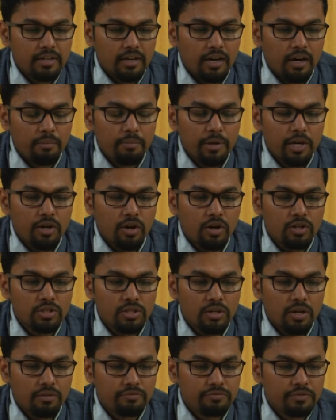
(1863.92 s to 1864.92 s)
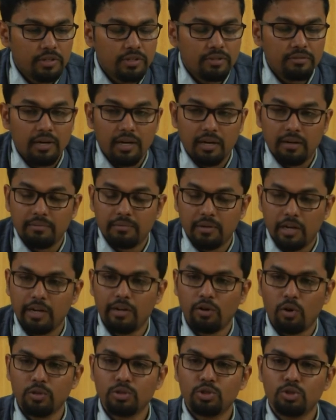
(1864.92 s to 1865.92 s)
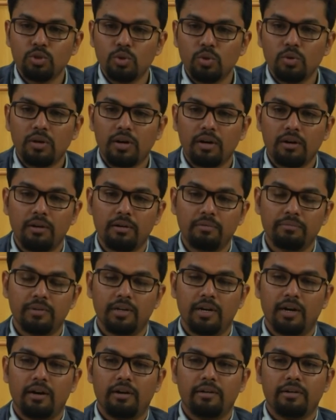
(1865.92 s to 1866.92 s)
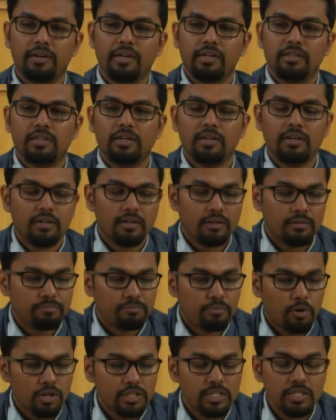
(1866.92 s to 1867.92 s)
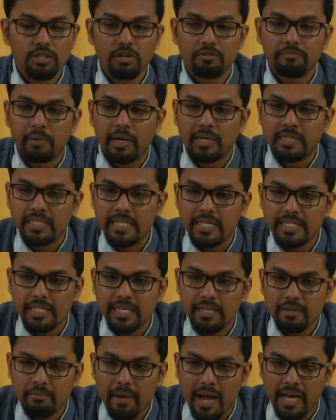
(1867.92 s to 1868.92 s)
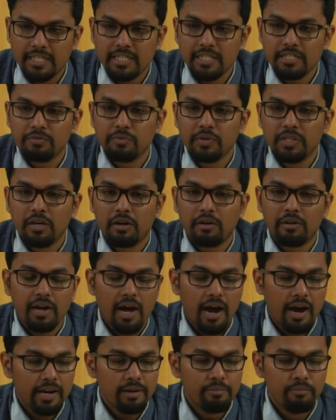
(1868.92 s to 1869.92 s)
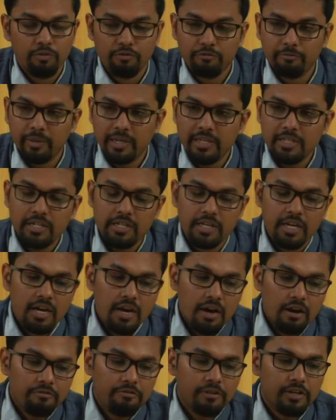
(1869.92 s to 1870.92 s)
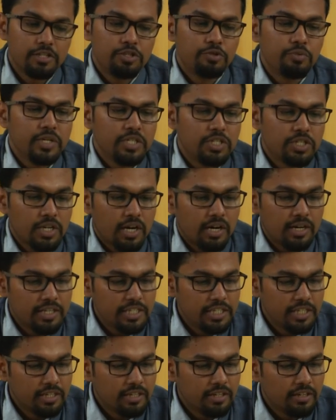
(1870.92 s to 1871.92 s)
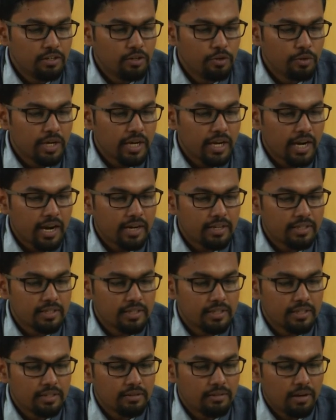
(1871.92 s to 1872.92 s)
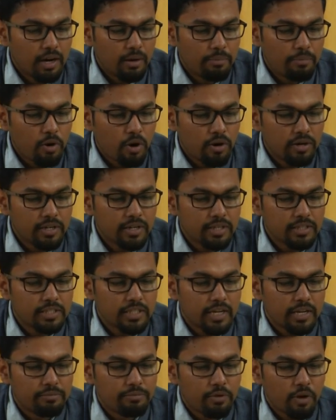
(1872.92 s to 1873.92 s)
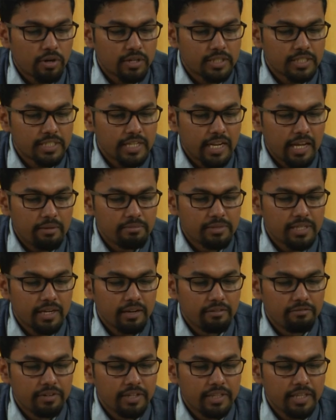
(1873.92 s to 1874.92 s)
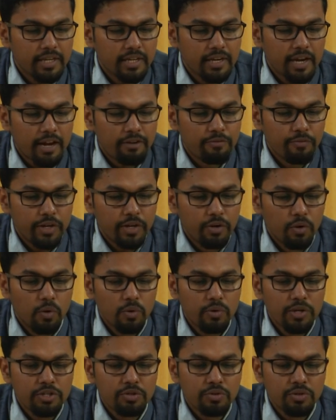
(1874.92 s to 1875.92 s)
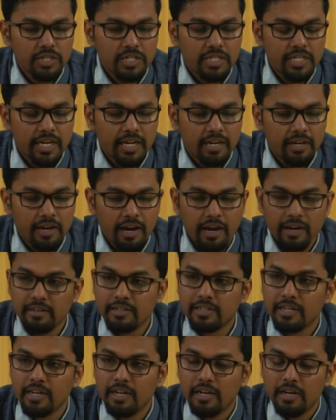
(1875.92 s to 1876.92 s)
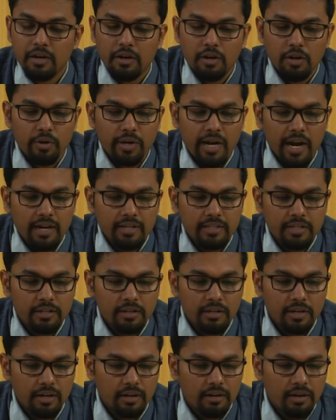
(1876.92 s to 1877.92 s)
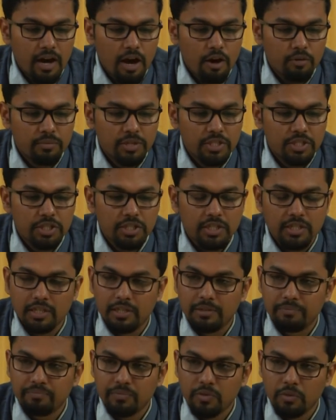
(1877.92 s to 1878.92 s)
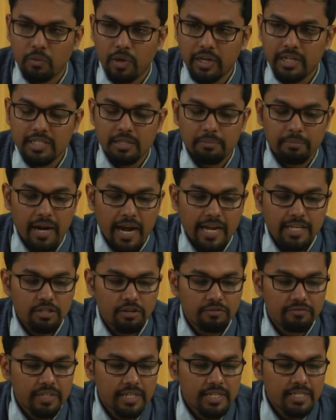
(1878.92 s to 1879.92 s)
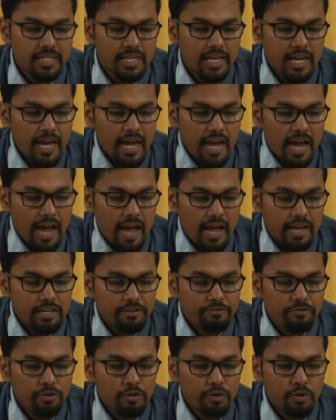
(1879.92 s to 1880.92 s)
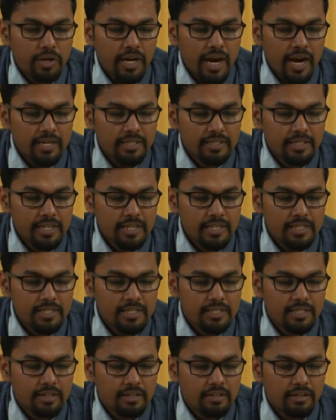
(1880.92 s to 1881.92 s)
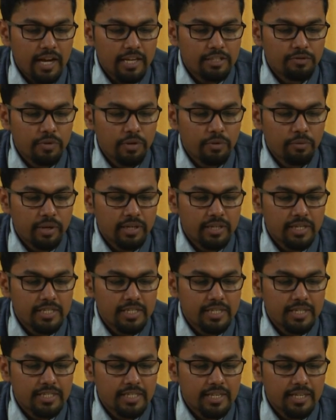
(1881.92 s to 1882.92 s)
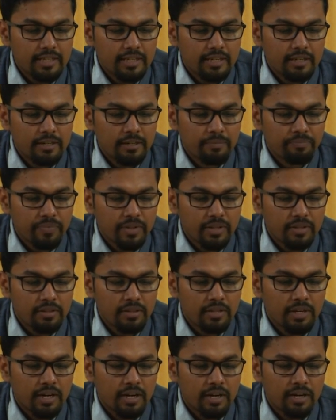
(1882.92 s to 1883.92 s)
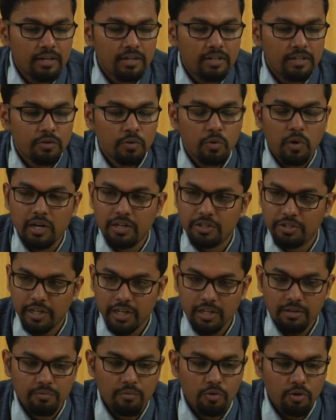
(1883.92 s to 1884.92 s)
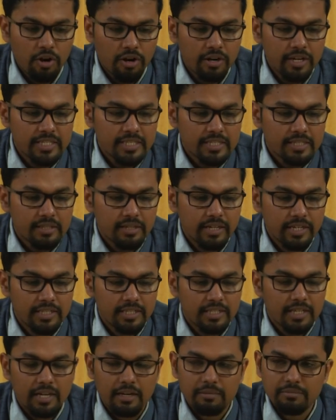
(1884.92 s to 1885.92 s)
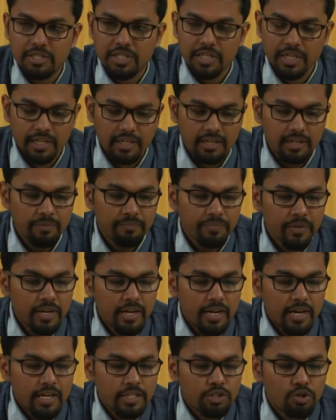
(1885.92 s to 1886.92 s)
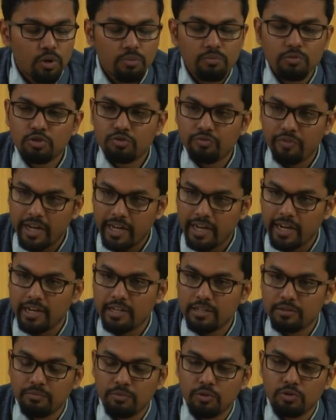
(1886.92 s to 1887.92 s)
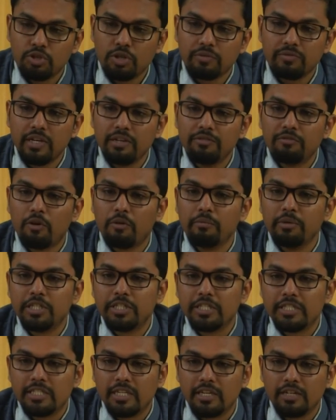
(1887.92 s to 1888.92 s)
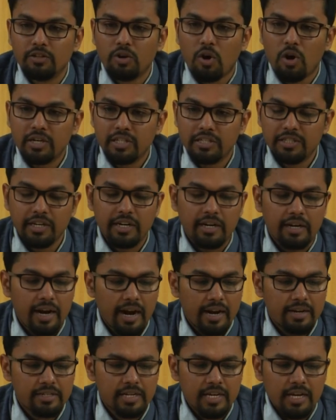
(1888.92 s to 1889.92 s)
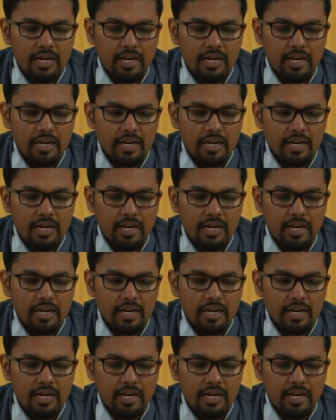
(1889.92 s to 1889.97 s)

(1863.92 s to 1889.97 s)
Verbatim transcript: uh, because of the um, and also um, uh, the process of purchasing matches with our eye movement. First we start here looking at the uh, products and products names and everything and we go into detail and look at the uh, how much uh, what is the price of this and if you look at this the as we were discussing the third quadrant more or less it comes here it is almost vacant most of the informations are not there and